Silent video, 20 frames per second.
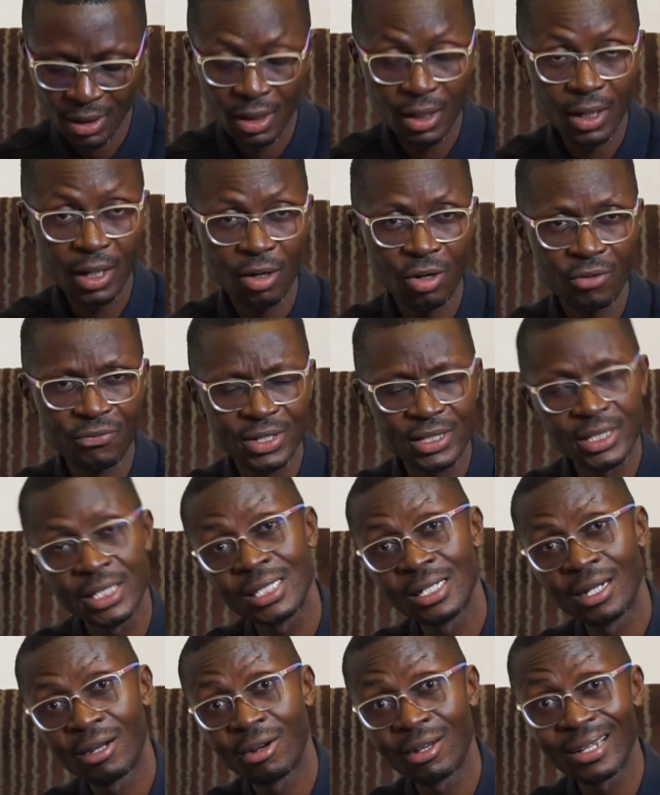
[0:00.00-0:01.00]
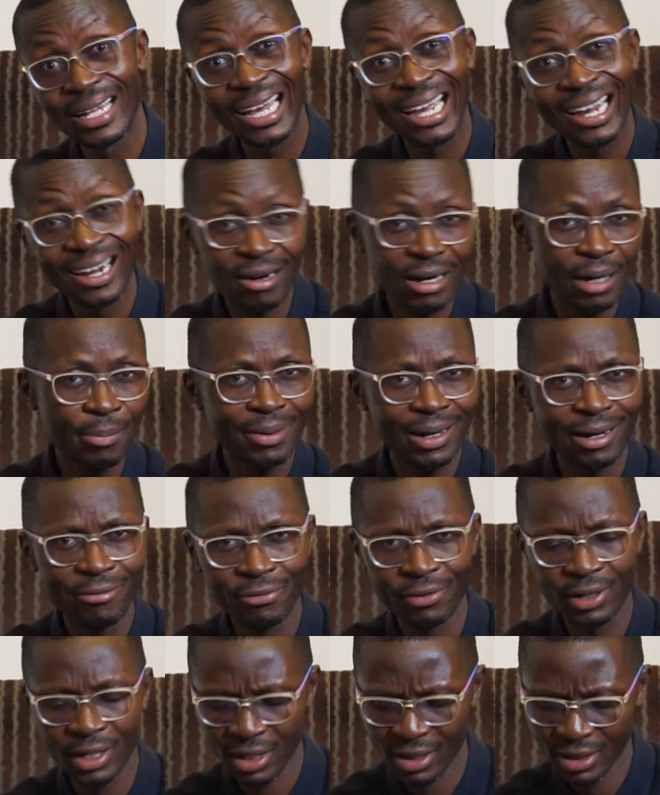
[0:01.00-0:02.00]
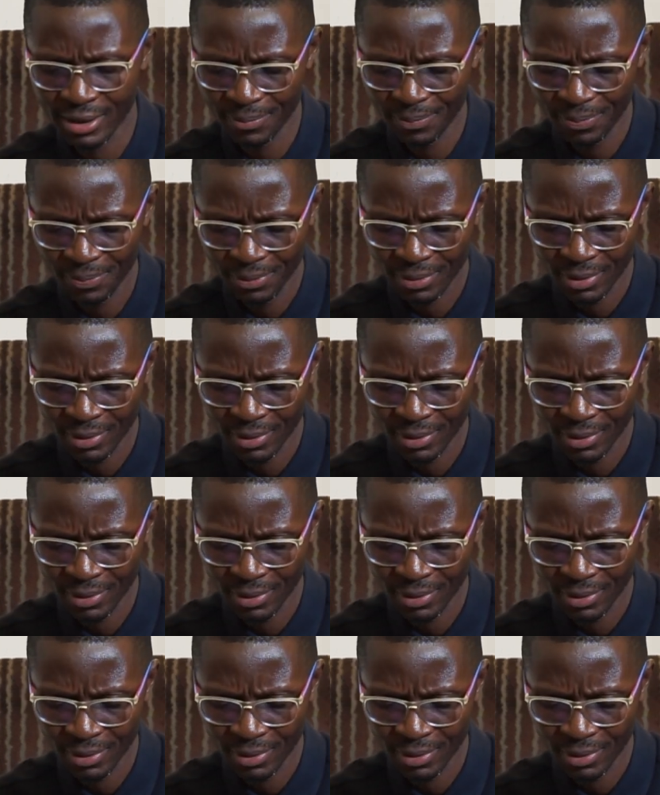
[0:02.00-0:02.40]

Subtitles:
a conversation around Arab-Africa